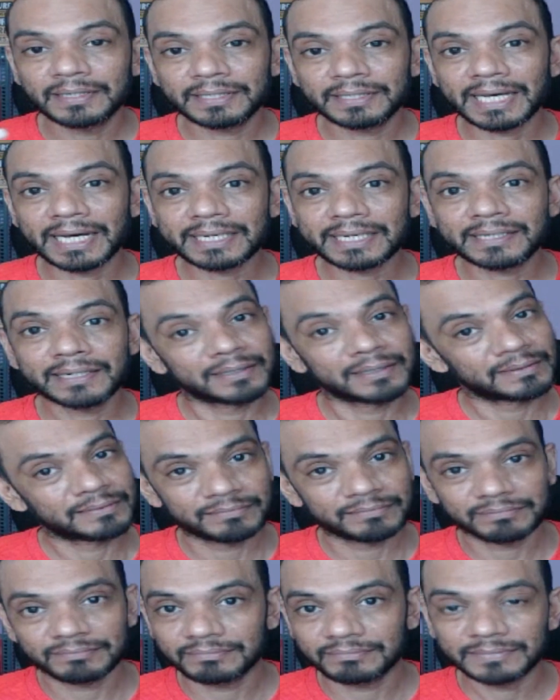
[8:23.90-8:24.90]
that
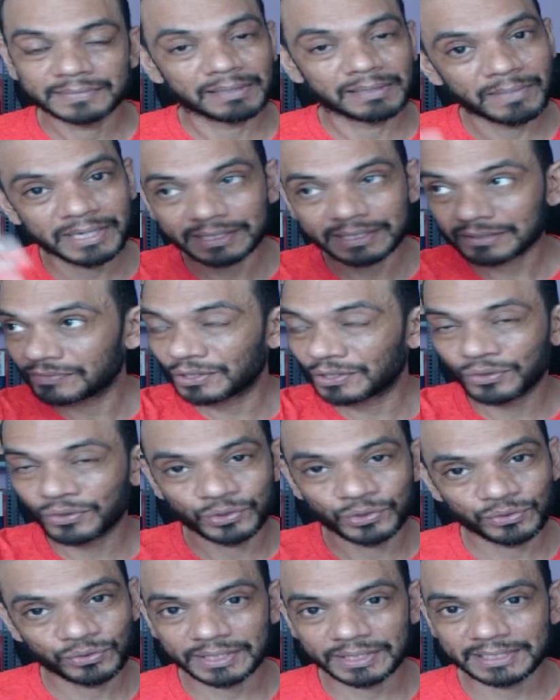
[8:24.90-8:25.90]
the mother will
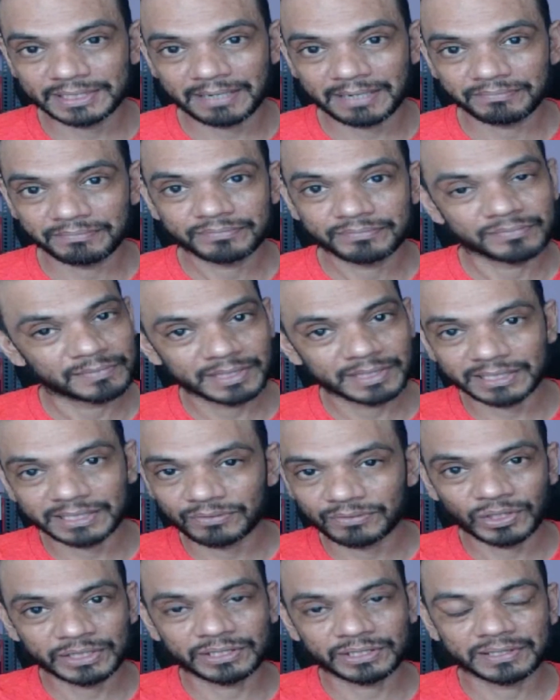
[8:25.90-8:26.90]
go to exam
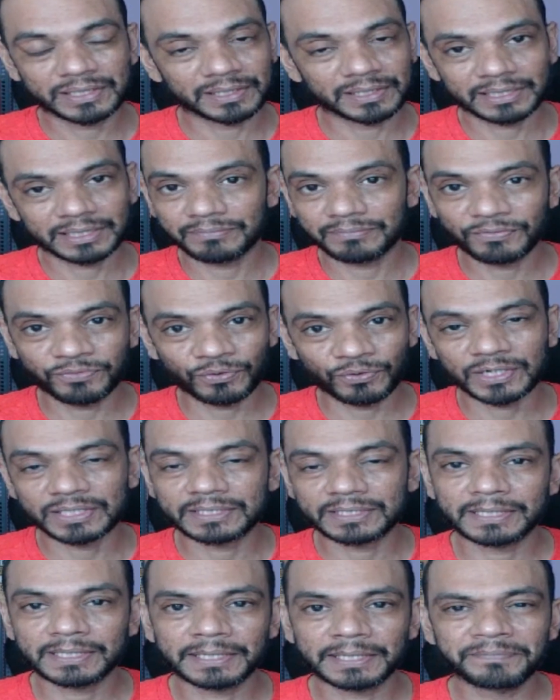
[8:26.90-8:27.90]
at 1:30, before
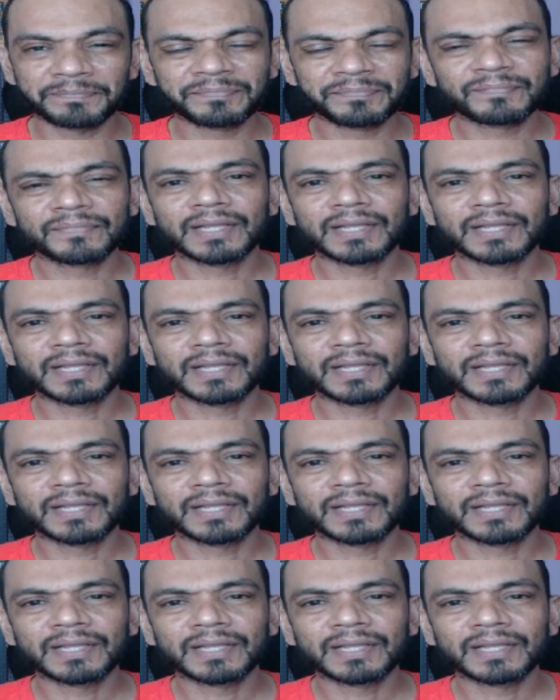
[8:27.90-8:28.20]
1:30,